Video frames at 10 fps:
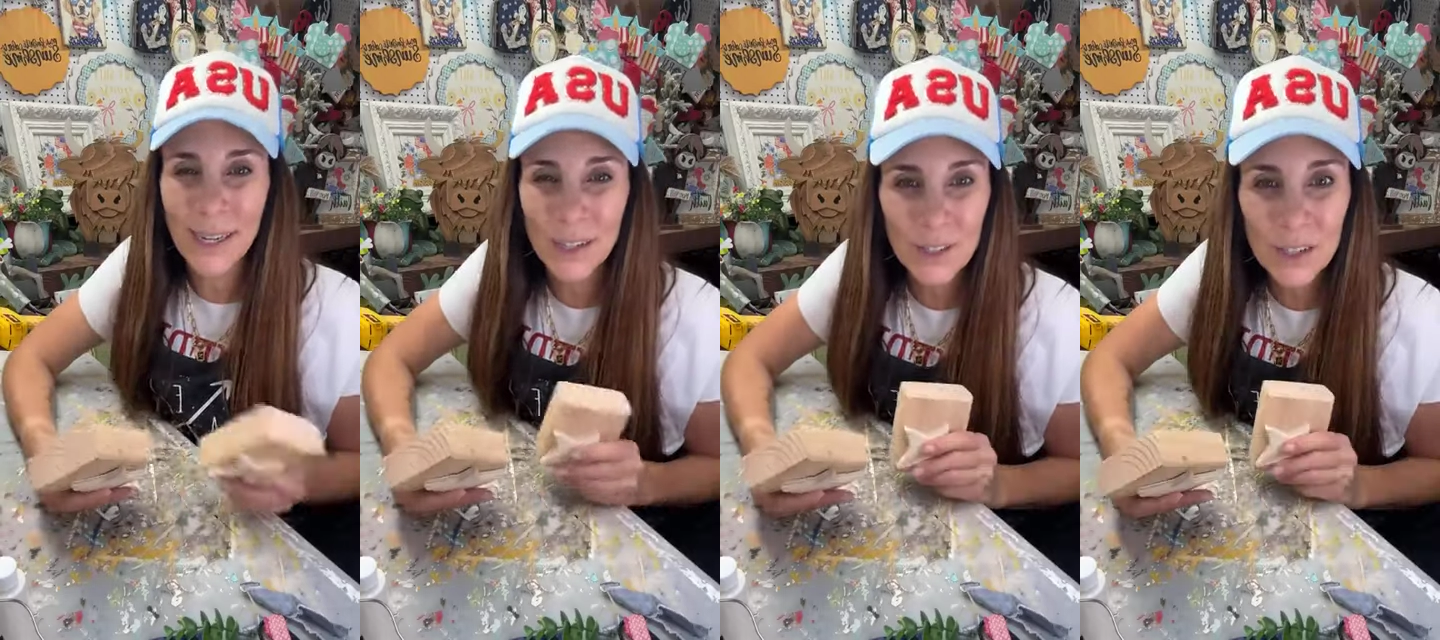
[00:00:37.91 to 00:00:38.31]

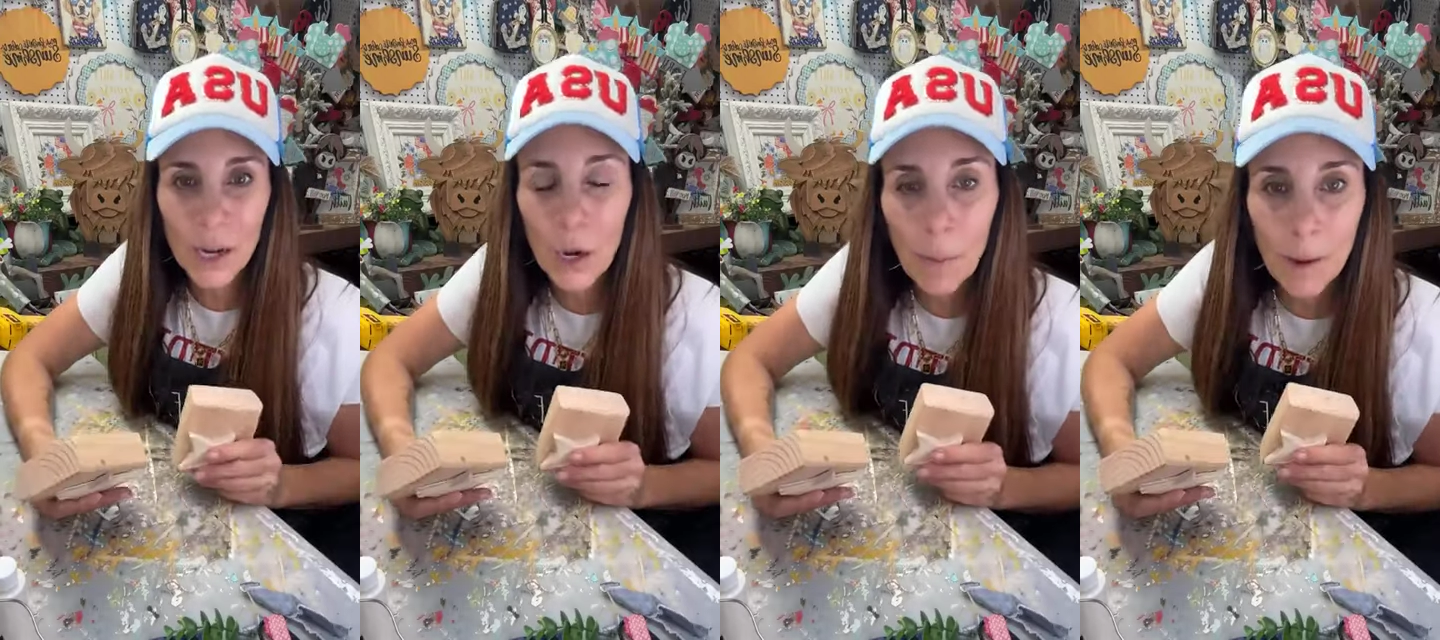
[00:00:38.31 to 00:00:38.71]
years
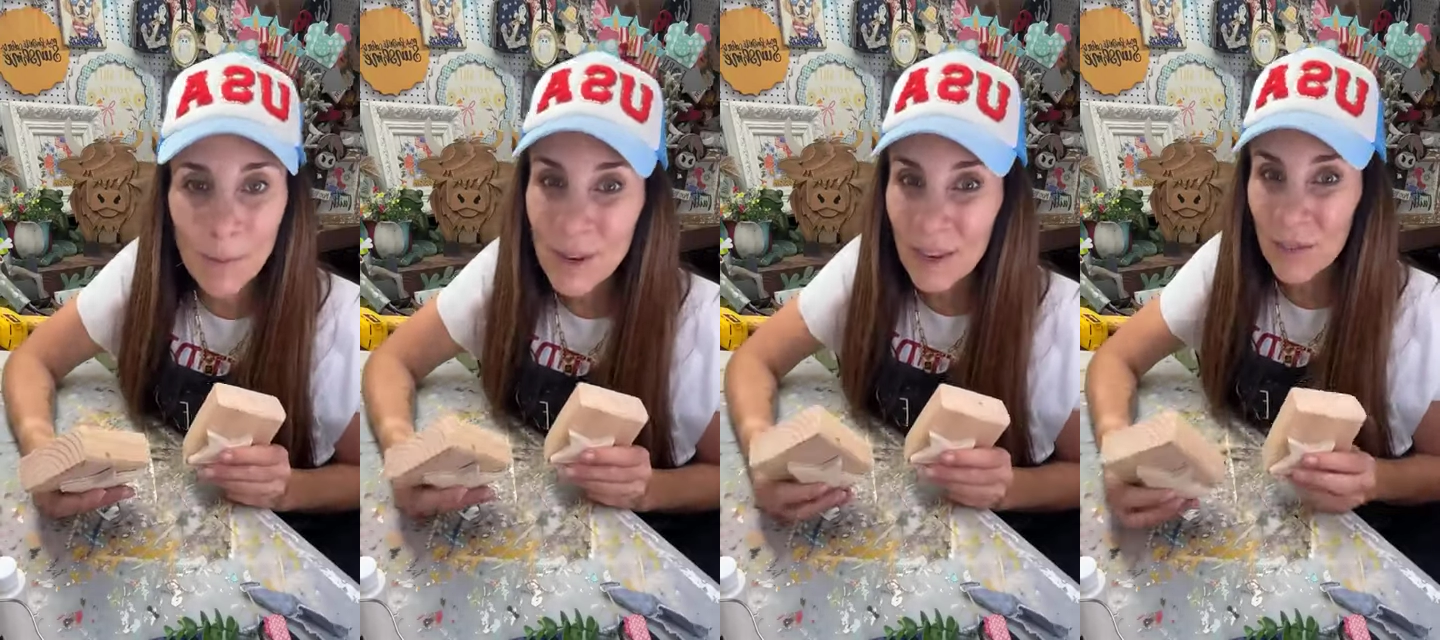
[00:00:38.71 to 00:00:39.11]
ago,
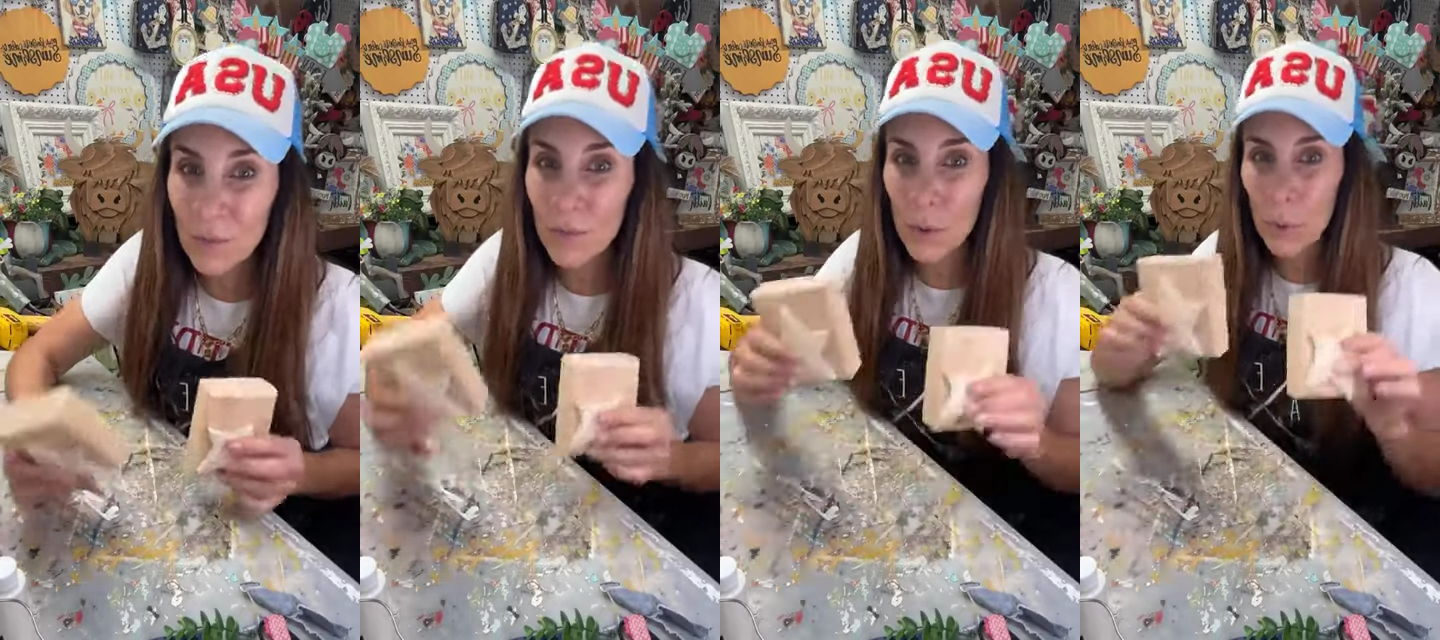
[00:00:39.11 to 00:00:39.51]
maybe
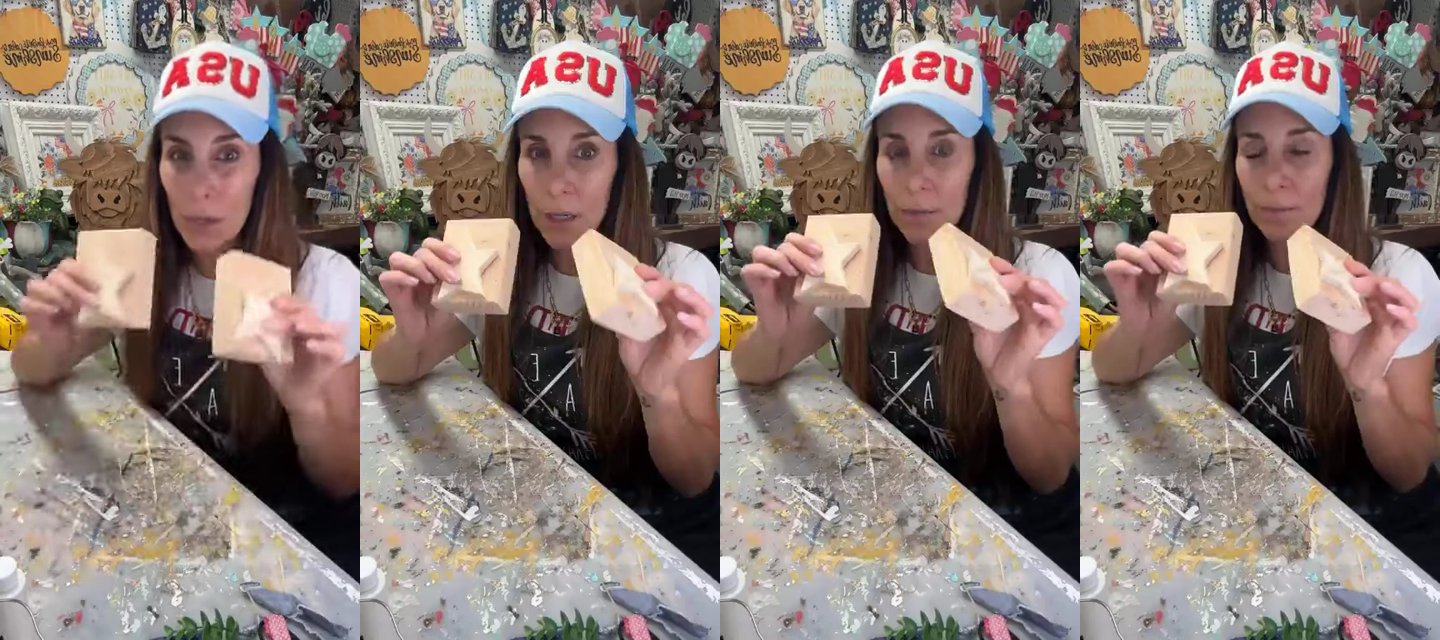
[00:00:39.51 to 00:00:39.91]
even
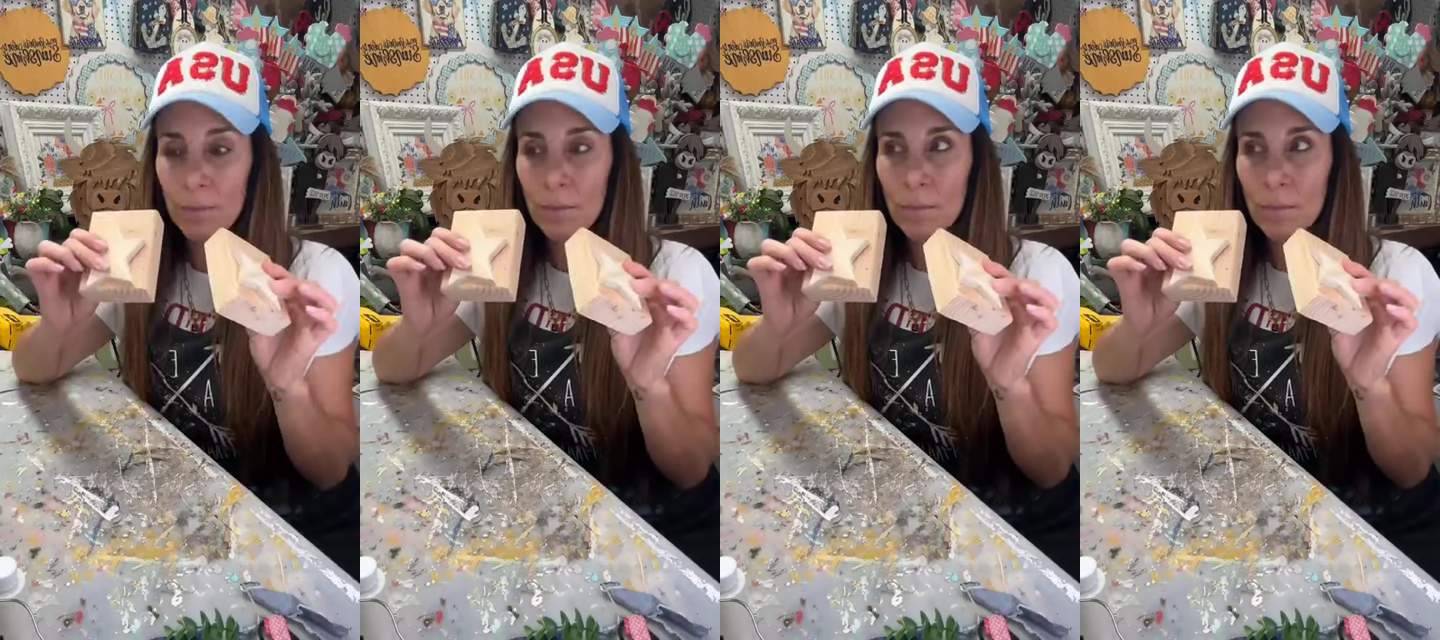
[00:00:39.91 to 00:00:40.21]
4.